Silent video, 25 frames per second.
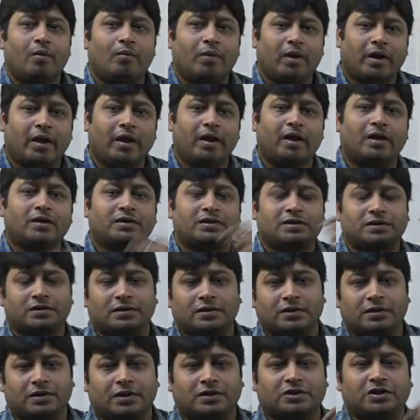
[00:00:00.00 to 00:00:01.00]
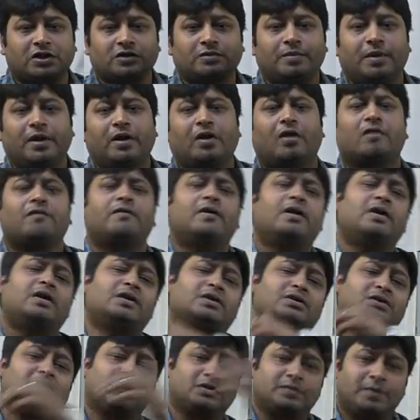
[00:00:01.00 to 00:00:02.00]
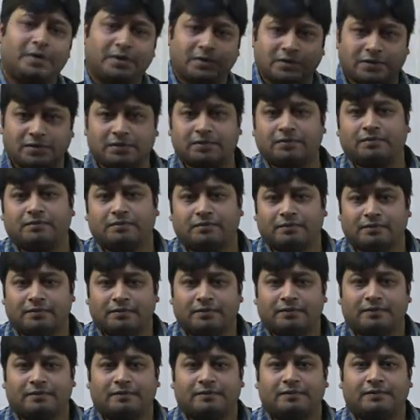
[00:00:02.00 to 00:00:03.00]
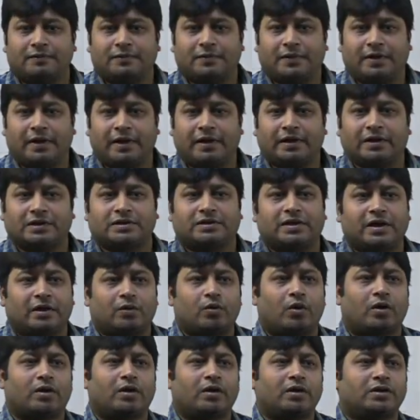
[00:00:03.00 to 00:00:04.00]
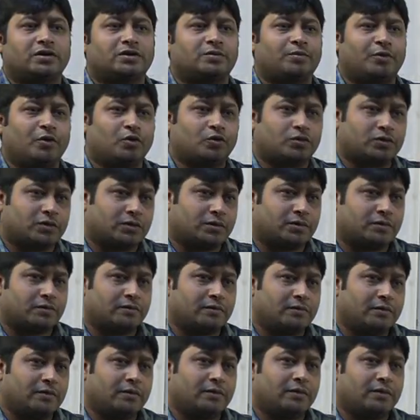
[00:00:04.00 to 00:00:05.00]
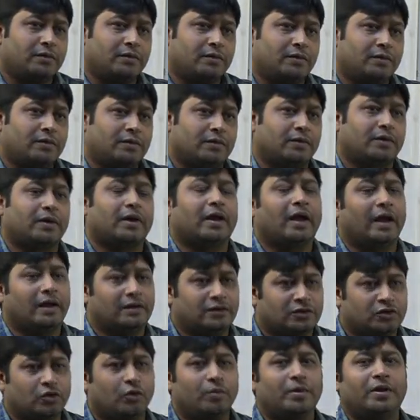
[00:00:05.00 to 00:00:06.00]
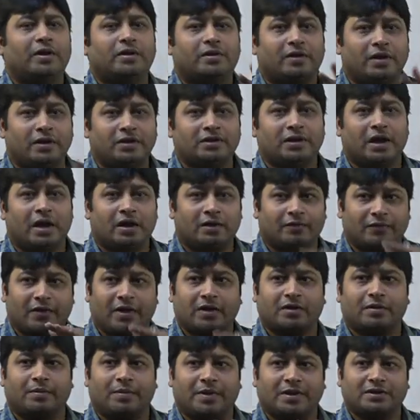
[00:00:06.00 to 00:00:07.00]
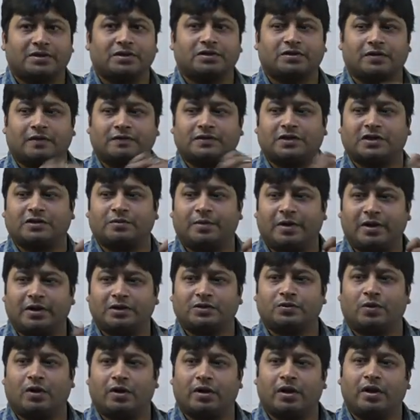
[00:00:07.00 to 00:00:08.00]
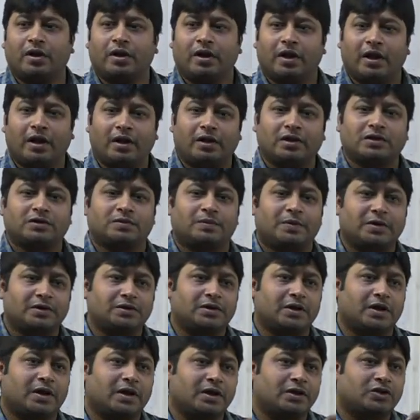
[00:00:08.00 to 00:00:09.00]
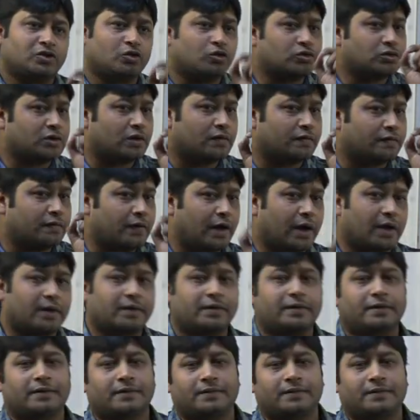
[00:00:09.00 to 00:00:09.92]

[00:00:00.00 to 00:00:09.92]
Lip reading: But here's the judgment or various judgments, interstate water dispute, okay, and so many things are where the basis of judgment is what? It is basically social fact.